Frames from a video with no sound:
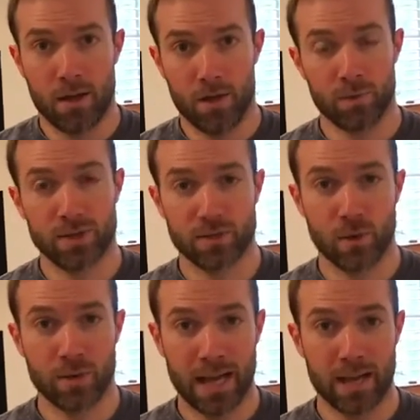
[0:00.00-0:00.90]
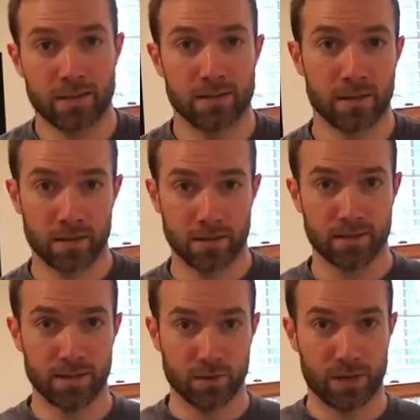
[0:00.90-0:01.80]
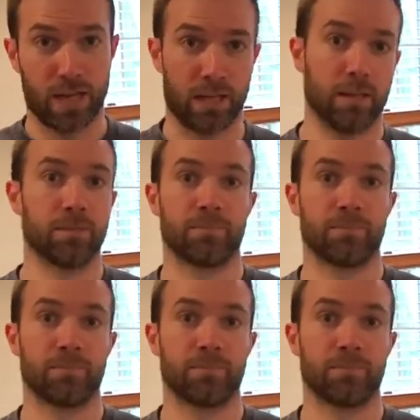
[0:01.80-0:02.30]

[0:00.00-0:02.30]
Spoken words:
otherwise known as scissor kick.